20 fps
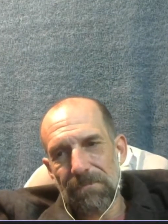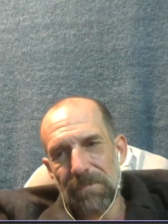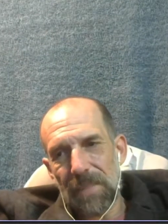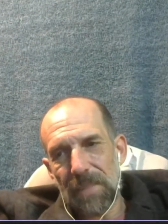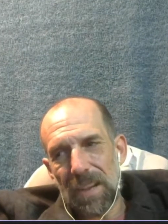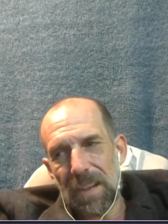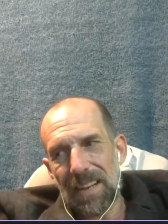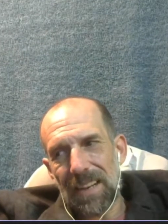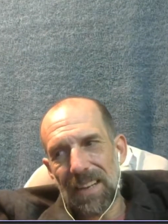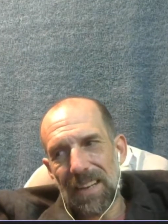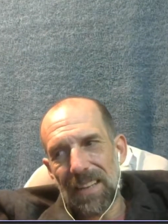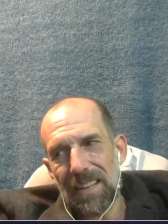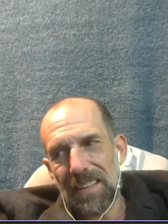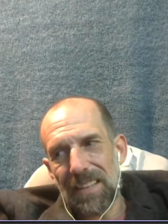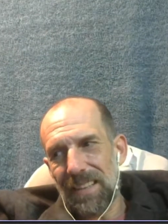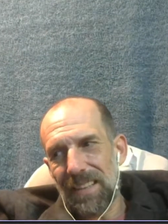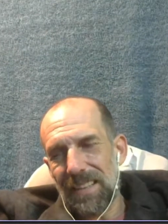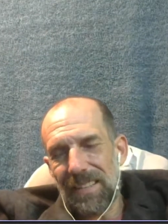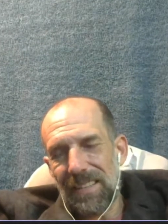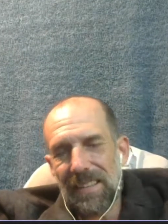not gonna.
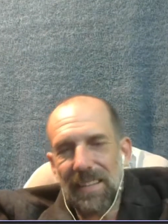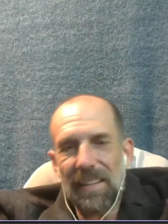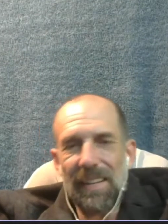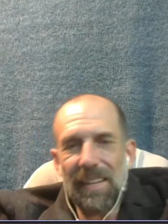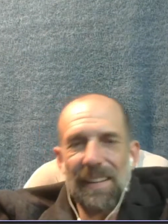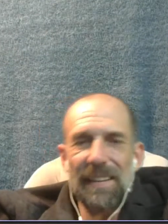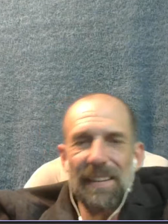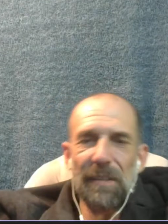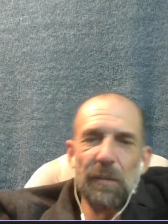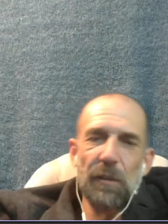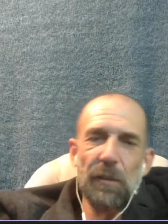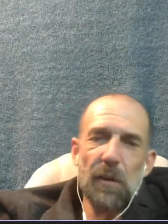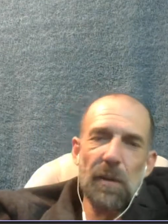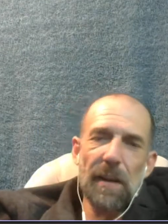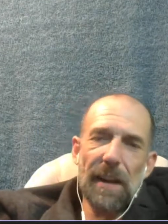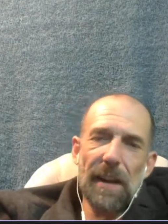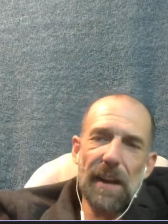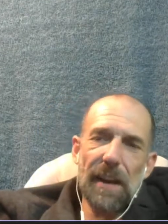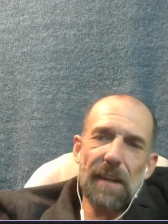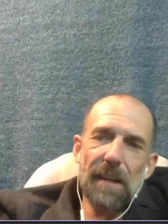He doesn't need to
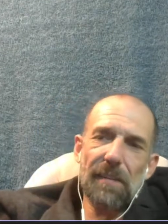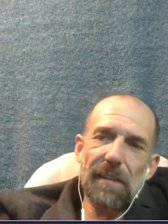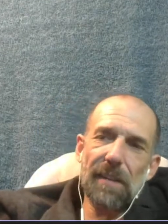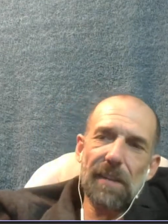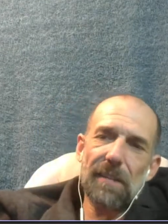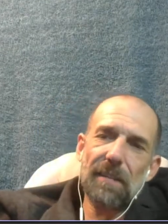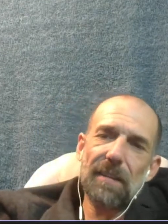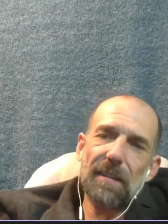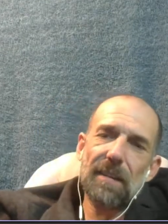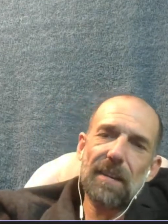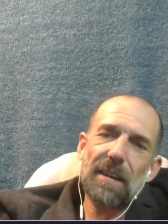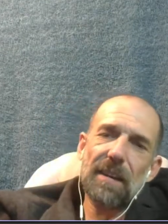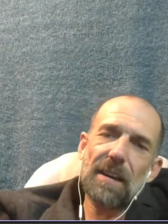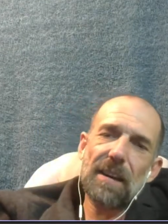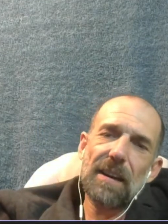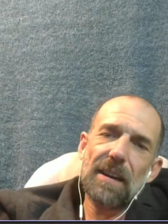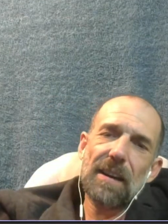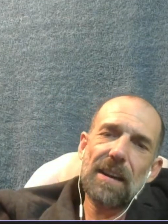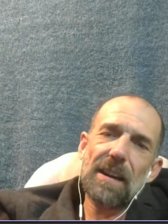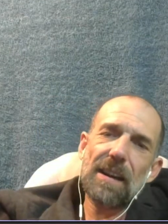get out of it.
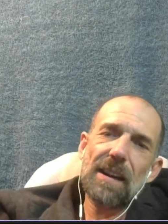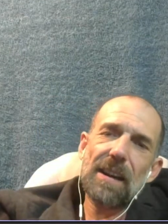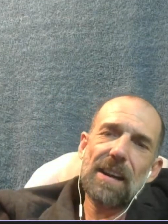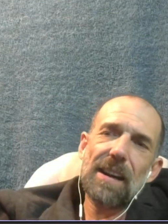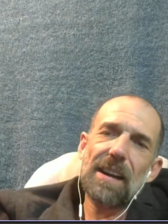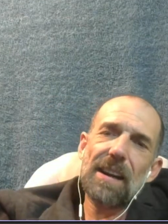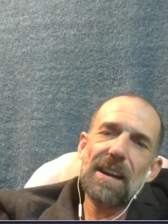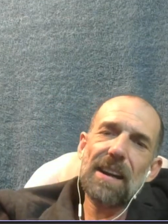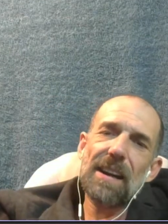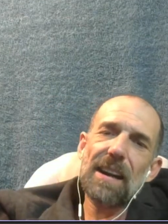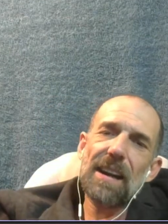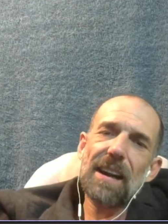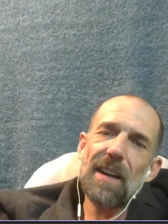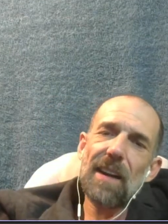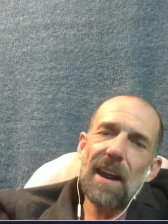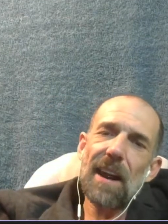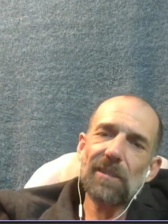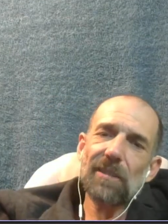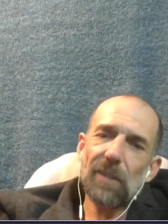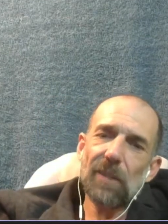And
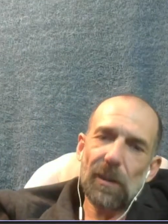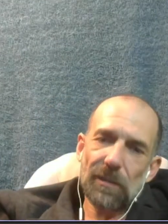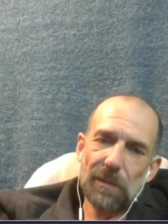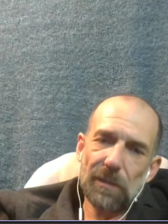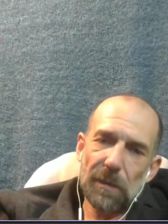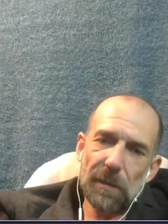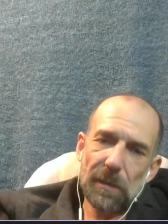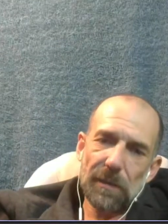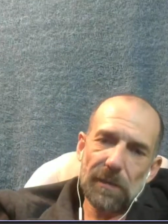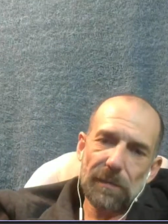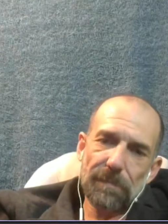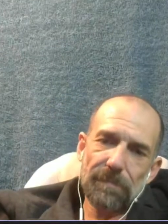that's altruism.